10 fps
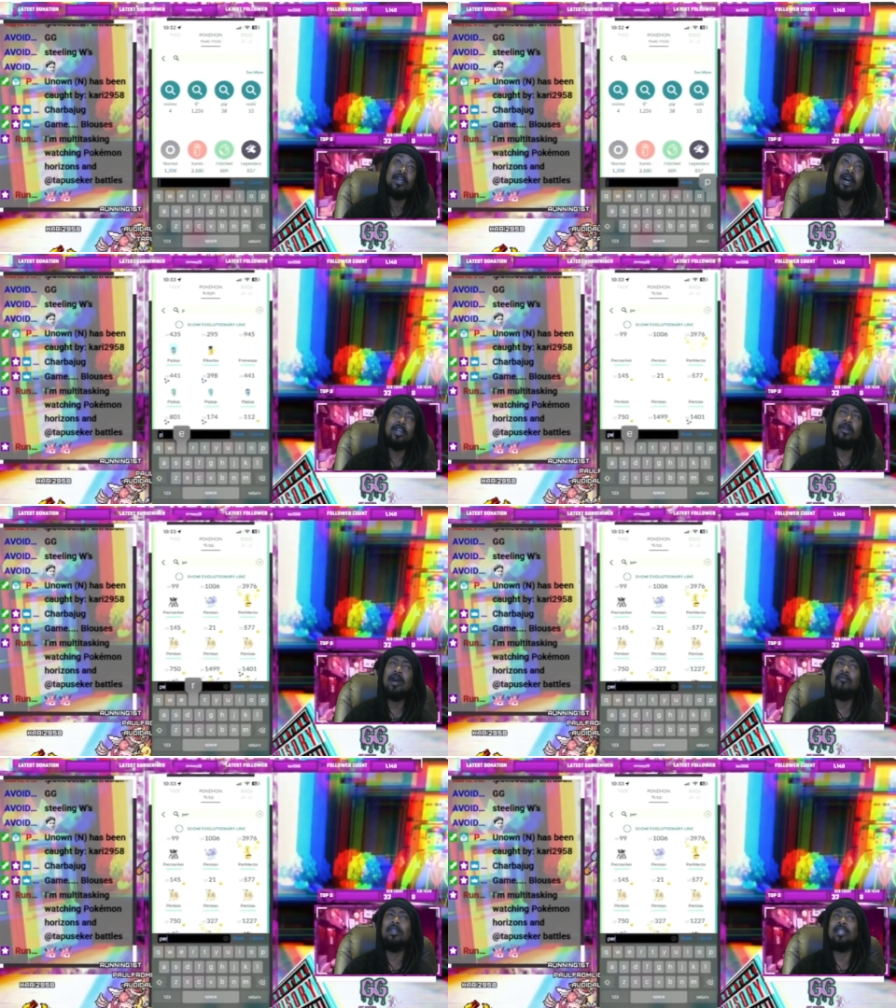No,
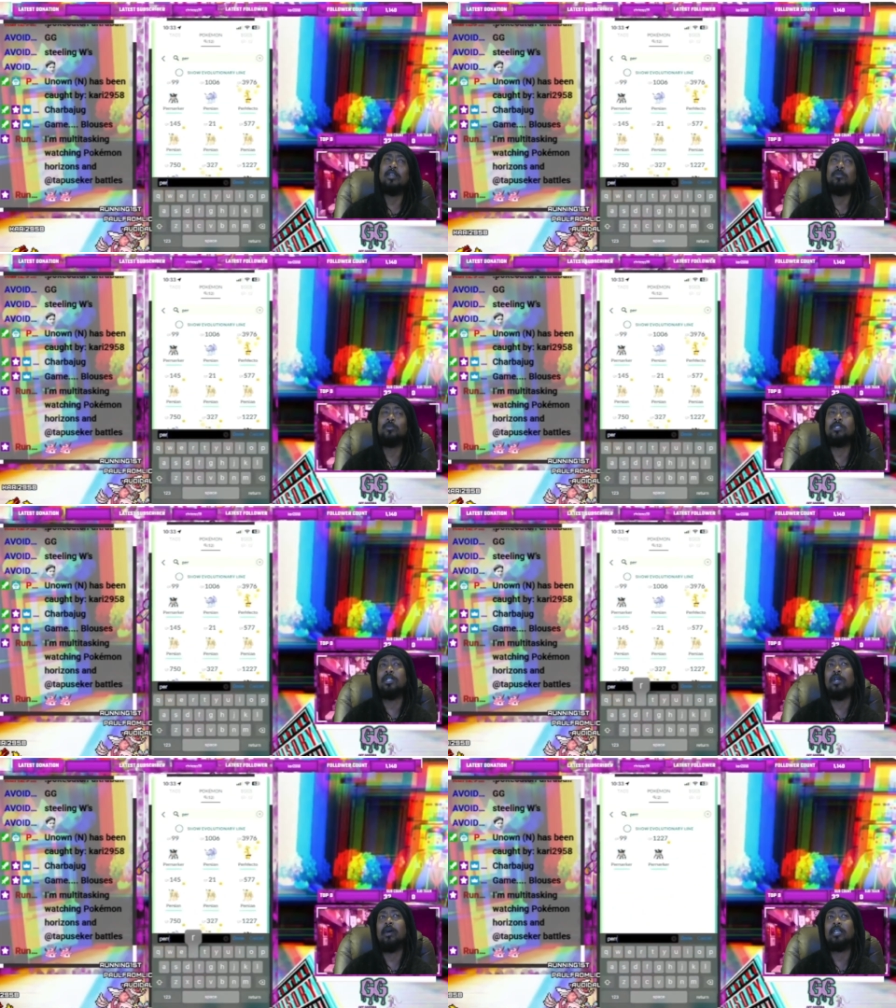not really. I think we switched it
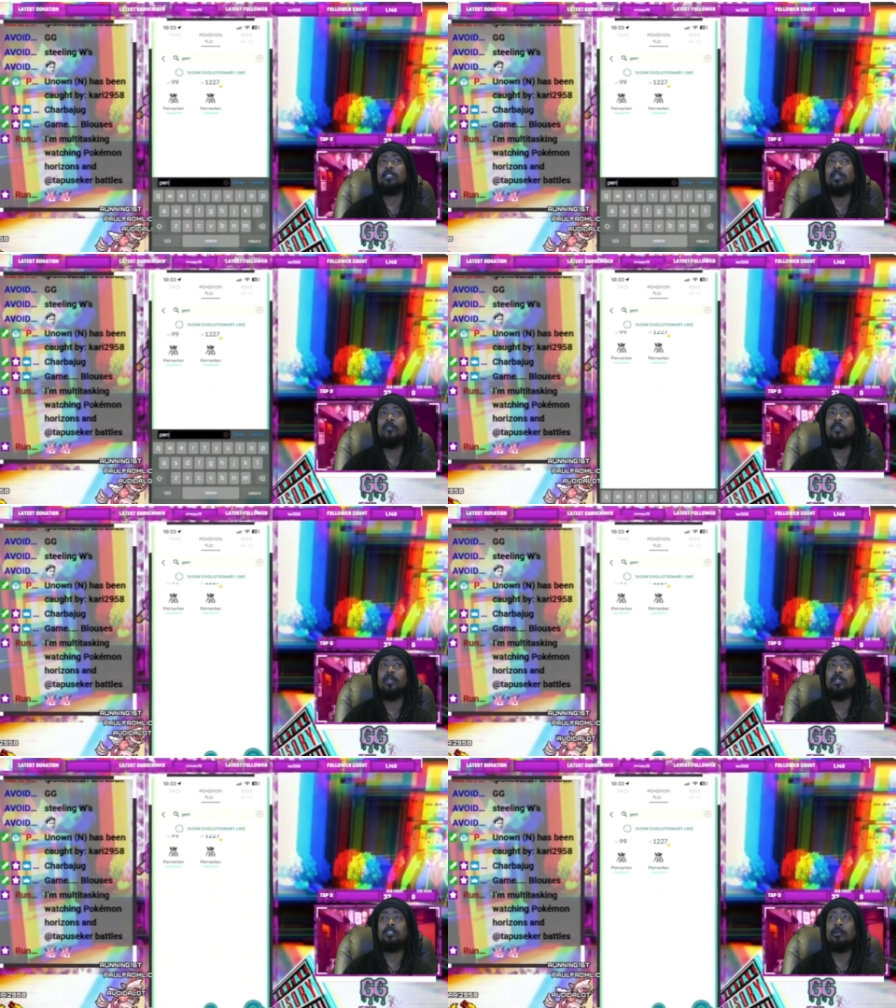up actually for
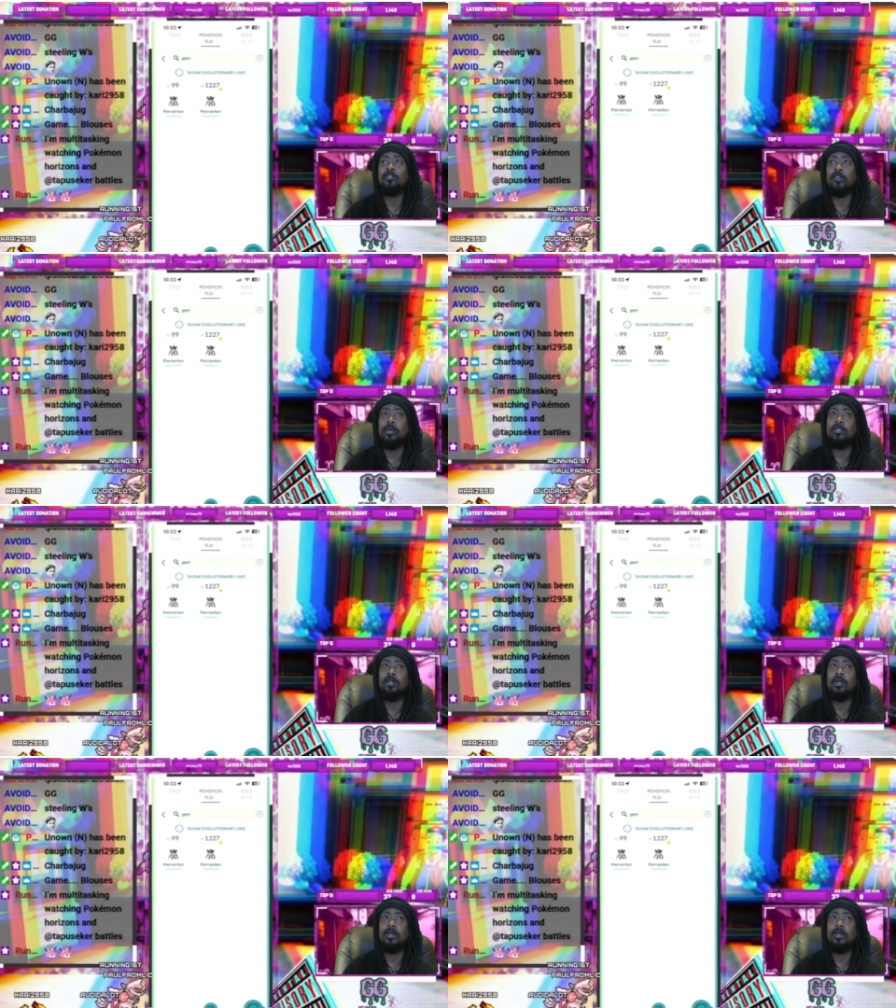the subsequent